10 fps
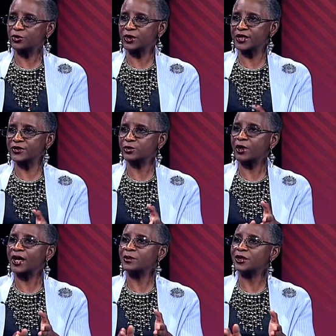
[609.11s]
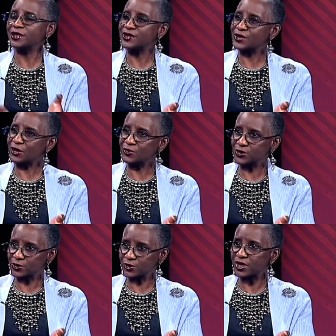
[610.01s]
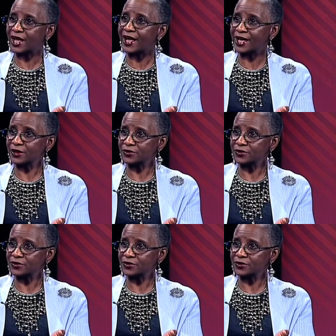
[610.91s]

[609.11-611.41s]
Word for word: was Why Police Officers Lie.